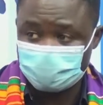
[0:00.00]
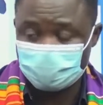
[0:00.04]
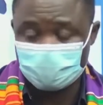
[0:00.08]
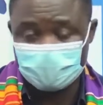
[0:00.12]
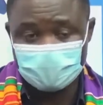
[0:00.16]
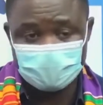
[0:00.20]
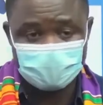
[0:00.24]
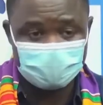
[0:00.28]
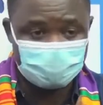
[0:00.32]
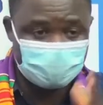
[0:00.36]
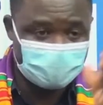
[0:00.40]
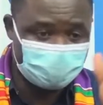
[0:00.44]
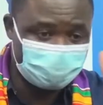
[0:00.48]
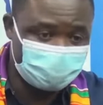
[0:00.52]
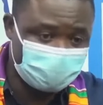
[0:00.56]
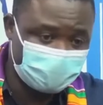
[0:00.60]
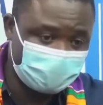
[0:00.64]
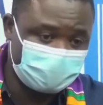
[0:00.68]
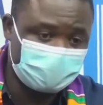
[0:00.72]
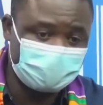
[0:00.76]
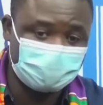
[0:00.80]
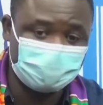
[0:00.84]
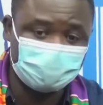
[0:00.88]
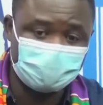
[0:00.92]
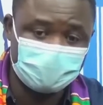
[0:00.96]
So I did my
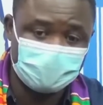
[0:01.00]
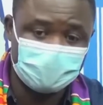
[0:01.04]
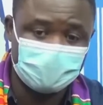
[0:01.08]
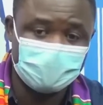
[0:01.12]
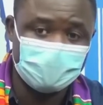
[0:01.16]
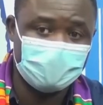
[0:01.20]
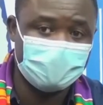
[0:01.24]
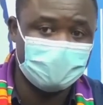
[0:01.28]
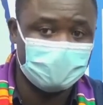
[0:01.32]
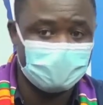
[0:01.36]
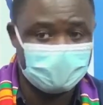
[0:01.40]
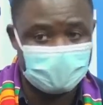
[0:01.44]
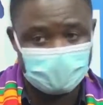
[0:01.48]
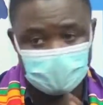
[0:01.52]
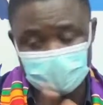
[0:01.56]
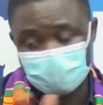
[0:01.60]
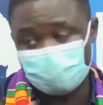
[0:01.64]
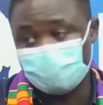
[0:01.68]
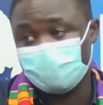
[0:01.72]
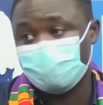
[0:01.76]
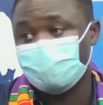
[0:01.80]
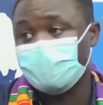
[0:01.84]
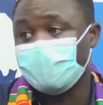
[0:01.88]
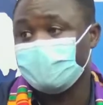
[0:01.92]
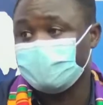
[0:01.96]
first degree and then I
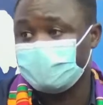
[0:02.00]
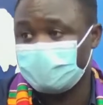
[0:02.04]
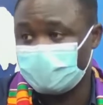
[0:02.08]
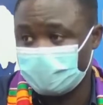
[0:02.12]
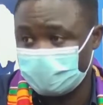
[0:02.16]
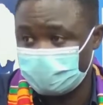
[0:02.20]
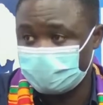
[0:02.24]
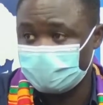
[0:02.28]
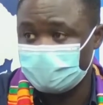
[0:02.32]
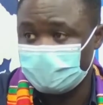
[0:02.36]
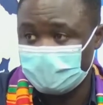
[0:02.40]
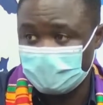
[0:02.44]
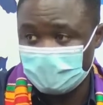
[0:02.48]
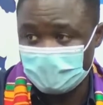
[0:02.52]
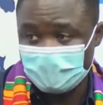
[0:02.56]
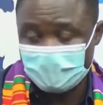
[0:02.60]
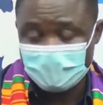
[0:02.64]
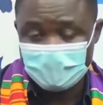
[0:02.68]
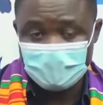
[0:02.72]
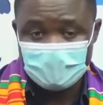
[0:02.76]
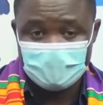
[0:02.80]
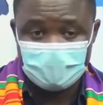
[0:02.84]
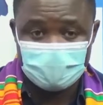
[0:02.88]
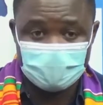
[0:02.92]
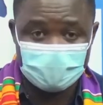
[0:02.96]
did my master's.
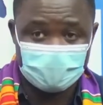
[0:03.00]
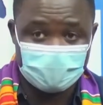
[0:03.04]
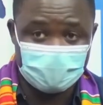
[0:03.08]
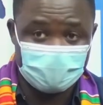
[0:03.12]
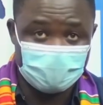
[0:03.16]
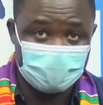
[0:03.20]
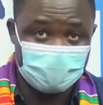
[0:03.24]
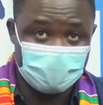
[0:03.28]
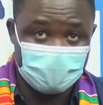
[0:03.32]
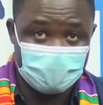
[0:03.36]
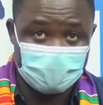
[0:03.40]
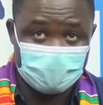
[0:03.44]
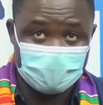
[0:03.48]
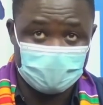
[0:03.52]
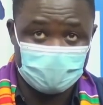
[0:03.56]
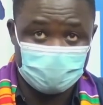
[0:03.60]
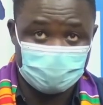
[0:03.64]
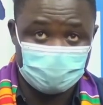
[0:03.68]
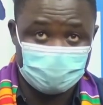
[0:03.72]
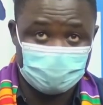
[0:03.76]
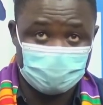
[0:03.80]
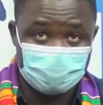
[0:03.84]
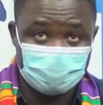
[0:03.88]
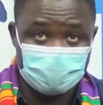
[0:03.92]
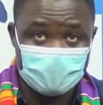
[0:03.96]
Then
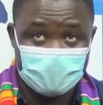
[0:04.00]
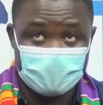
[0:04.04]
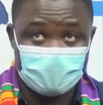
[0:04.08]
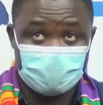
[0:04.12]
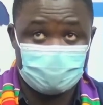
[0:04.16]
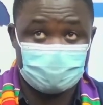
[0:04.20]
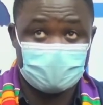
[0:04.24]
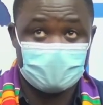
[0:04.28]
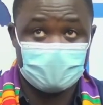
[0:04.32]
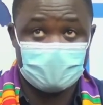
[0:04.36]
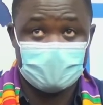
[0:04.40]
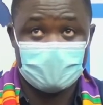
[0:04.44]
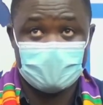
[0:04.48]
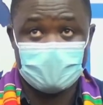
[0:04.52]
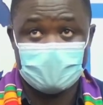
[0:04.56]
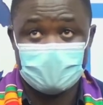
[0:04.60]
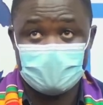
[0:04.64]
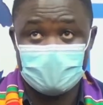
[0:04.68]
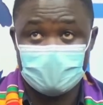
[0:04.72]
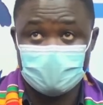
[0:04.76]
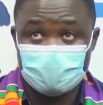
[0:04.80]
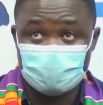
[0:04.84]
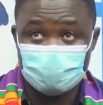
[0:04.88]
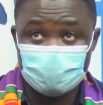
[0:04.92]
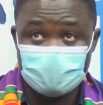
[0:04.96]
right after that,
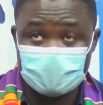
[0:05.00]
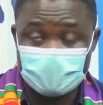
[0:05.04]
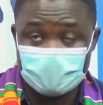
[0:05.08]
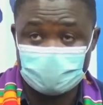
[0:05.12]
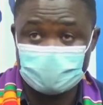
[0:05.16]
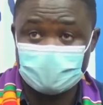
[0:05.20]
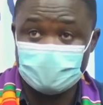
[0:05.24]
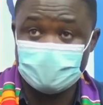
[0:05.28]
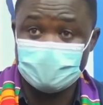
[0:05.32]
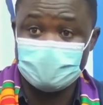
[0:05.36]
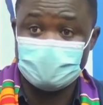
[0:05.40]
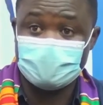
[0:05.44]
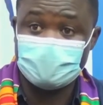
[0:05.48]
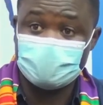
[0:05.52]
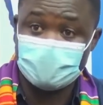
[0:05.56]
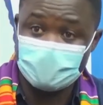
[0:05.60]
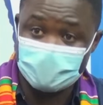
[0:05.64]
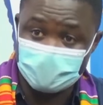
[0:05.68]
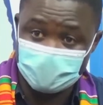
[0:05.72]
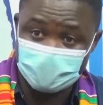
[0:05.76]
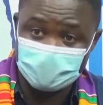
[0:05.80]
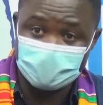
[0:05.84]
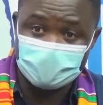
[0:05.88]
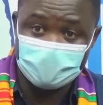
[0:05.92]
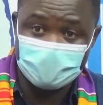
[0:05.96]
in
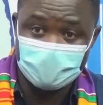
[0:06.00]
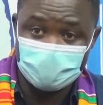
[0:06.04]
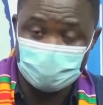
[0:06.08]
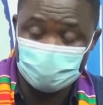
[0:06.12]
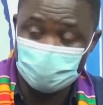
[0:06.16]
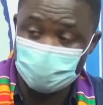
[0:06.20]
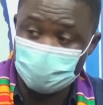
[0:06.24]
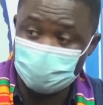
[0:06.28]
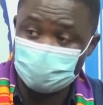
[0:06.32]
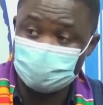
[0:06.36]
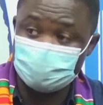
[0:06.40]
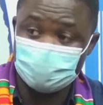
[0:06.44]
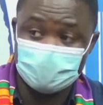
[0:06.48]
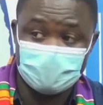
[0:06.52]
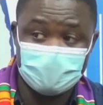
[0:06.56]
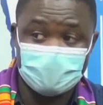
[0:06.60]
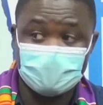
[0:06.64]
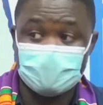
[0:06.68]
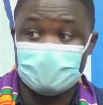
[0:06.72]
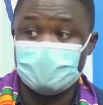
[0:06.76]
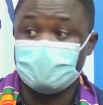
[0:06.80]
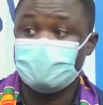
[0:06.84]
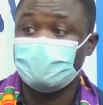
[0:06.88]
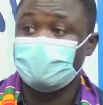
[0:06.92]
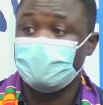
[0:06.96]
2010, I moved to the
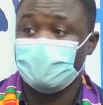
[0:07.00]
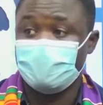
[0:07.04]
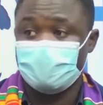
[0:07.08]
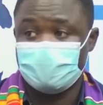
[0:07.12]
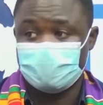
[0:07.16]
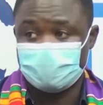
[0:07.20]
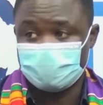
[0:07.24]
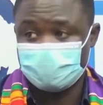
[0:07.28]
United States.